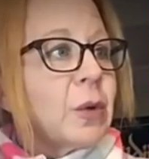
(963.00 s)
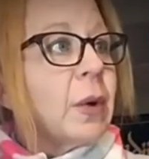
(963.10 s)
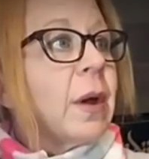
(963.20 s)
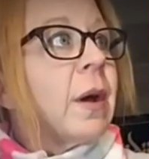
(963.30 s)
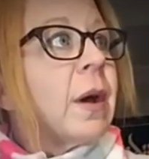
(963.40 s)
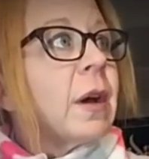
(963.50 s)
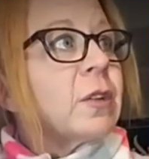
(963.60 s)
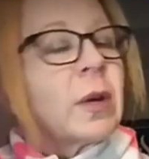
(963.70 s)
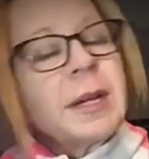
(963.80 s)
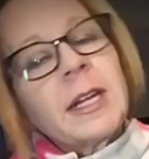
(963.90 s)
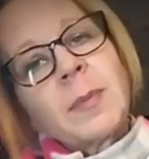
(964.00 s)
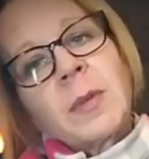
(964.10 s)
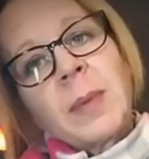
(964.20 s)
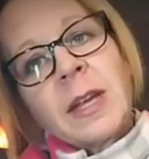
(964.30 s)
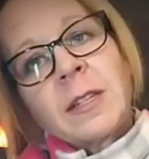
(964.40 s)
so try to get up
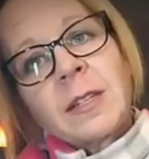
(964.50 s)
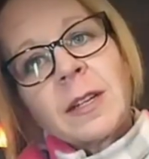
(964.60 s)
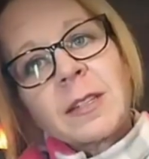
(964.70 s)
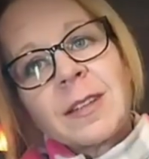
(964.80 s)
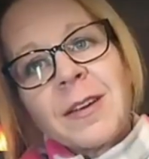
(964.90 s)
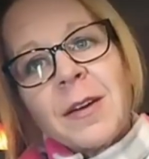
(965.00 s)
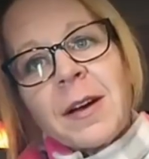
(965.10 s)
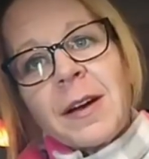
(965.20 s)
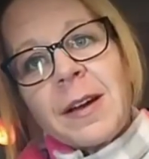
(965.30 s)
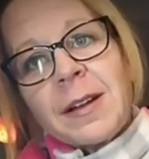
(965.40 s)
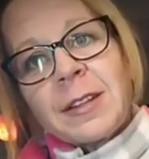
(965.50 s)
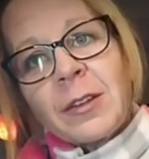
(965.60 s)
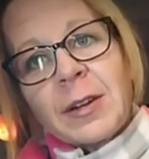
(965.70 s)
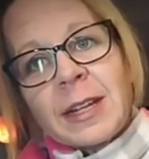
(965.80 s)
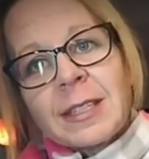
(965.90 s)
to page 6
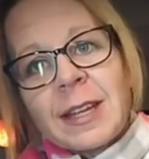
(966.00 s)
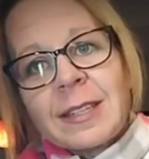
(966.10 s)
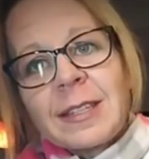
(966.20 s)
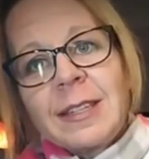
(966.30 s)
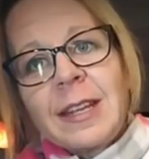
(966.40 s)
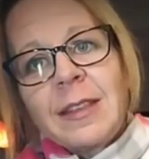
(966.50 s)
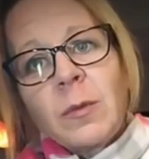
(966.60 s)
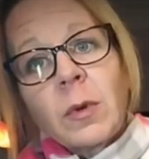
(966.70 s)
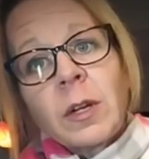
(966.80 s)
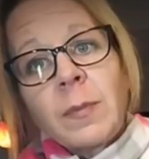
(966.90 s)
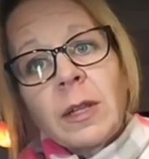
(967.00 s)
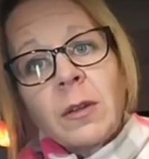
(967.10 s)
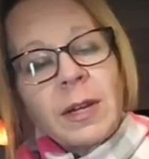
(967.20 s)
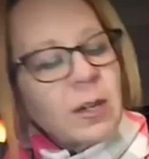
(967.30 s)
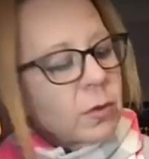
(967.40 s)
until our next lesson, and then we're going to be
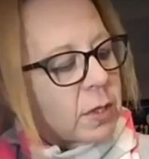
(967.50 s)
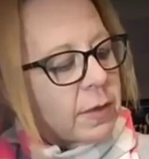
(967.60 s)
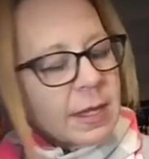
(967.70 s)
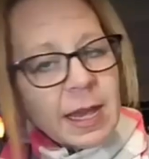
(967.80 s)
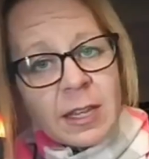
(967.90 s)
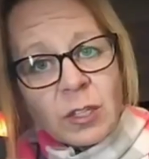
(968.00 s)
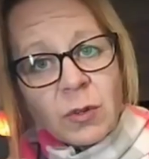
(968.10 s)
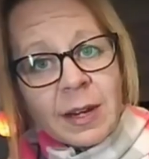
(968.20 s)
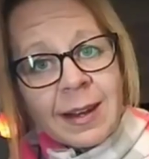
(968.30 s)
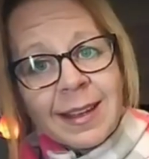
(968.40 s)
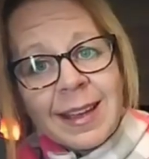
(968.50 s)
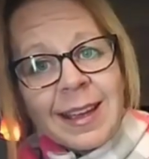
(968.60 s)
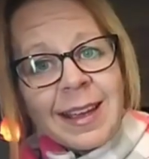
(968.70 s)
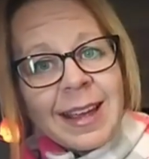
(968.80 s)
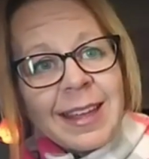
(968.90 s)
learning notes on the A string.
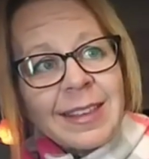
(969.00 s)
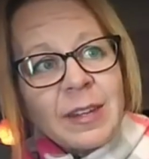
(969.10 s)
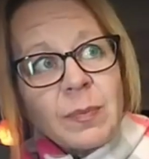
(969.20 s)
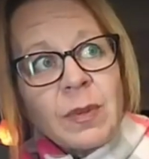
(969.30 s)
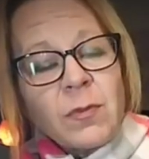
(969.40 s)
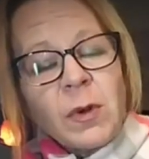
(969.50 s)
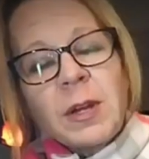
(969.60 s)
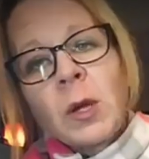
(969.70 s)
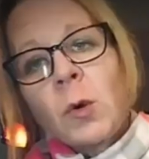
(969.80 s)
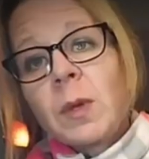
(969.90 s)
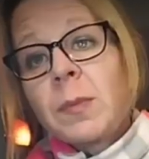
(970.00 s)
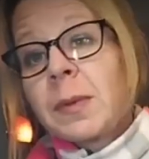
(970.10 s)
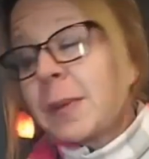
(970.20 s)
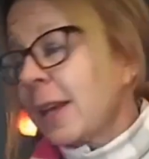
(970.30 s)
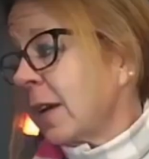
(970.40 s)
And then before you know it, we'll
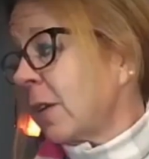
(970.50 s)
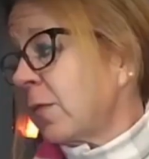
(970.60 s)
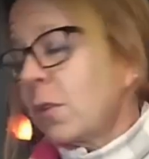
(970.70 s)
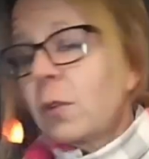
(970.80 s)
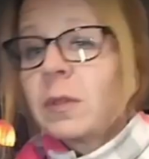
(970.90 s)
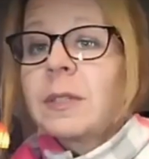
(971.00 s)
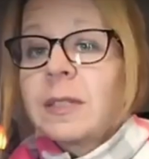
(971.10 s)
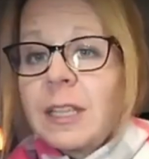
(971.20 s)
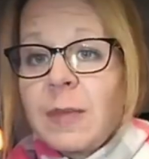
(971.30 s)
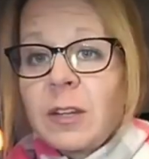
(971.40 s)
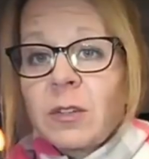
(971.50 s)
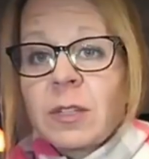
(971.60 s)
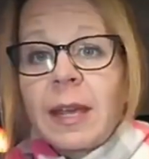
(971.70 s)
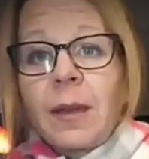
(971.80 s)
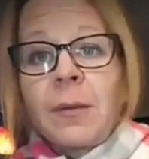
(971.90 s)
be playing a full D major
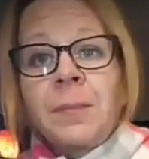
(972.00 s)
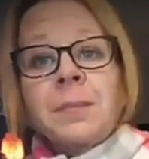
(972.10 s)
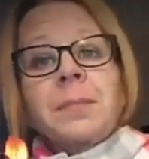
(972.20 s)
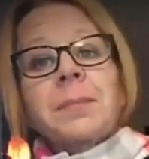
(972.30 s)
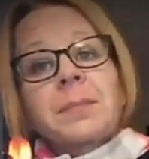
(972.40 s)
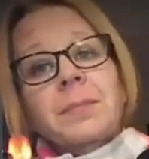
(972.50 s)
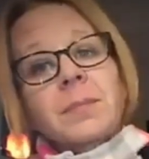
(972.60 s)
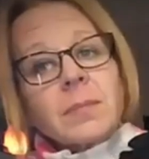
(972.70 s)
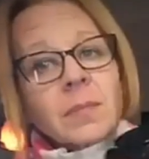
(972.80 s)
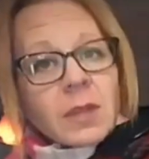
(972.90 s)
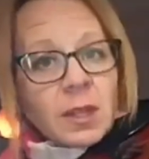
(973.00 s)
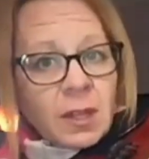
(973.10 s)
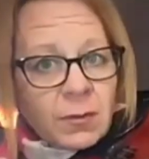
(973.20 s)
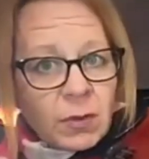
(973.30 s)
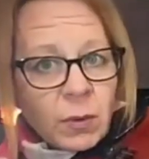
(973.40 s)
scale.
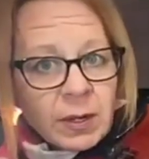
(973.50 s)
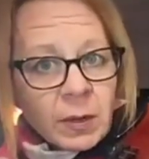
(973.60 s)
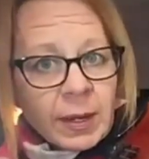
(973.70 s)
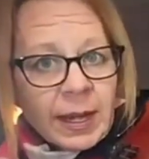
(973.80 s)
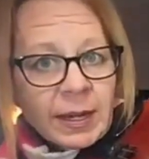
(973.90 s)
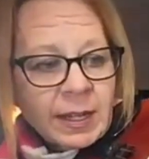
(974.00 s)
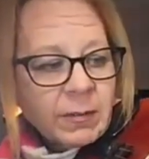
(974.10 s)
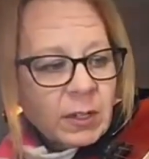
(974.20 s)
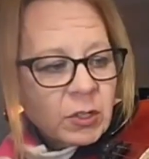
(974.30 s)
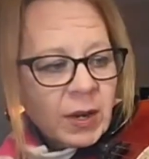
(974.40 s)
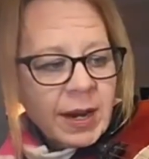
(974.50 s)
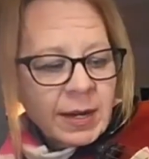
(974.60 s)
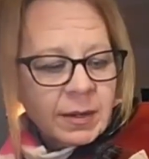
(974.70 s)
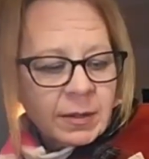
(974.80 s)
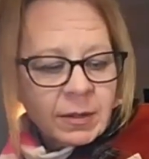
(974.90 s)
If you want to go ahead and give it a
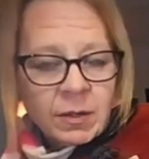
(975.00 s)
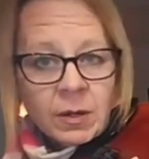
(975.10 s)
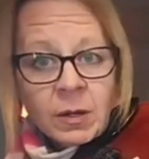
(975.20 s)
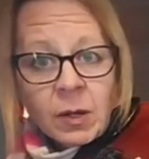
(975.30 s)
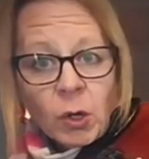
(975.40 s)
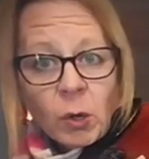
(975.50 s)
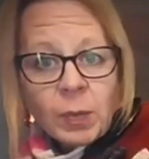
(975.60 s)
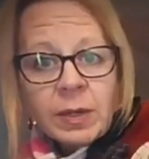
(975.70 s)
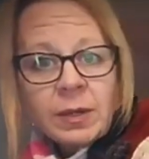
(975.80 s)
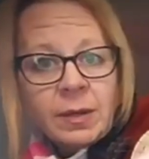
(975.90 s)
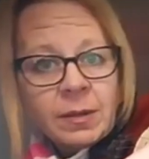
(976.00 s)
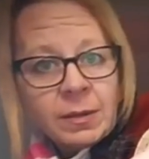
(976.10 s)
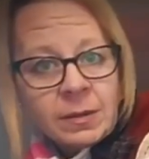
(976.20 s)
try, open,